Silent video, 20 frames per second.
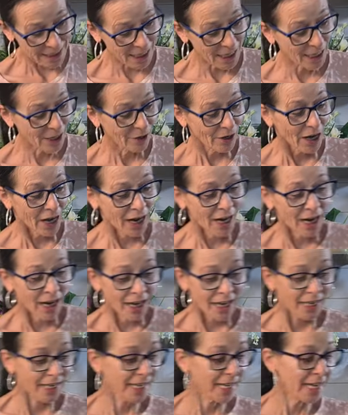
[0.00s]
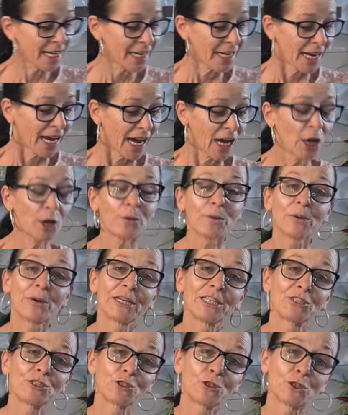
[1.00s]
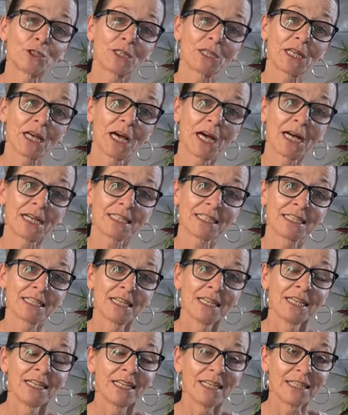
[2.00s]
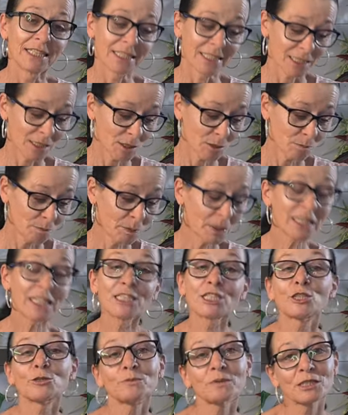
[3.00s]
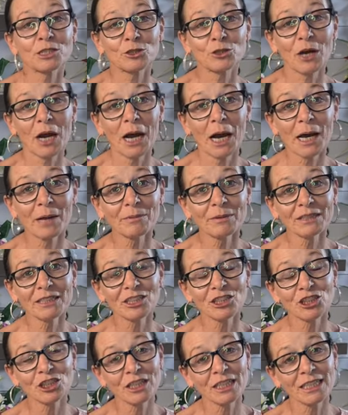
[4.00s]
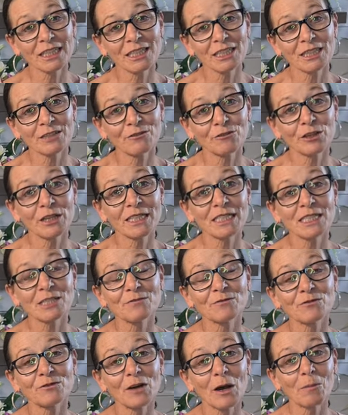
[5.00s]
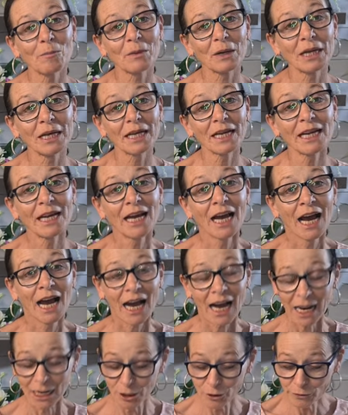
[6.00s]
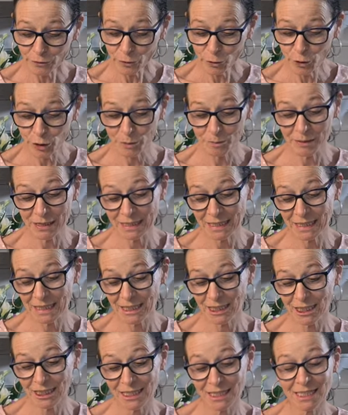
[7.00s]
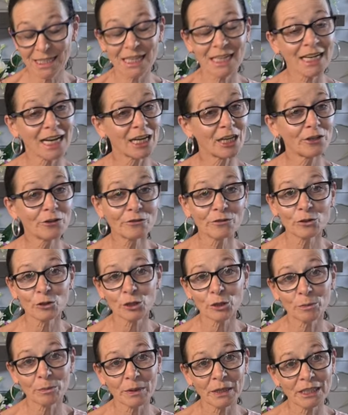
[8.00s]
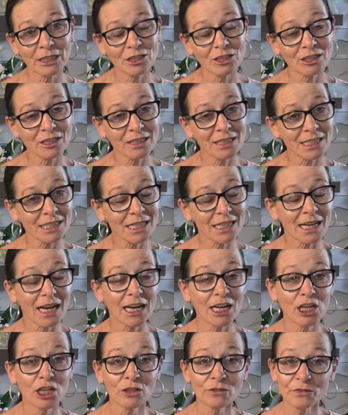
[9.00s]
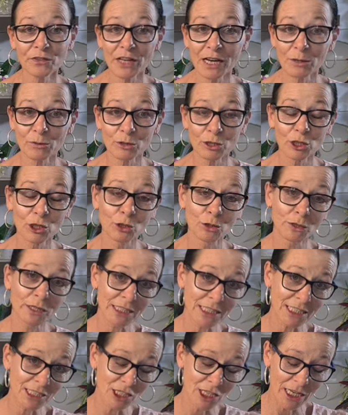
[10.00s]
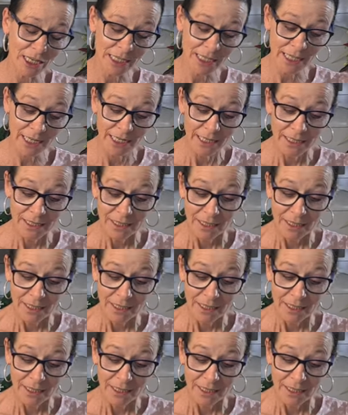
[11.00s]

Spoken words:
So again, I hope you enjoyed that, and please subscribe and share to your friends and family. I love all your messages and I love all your pictures, and I love that one you did, Jenny.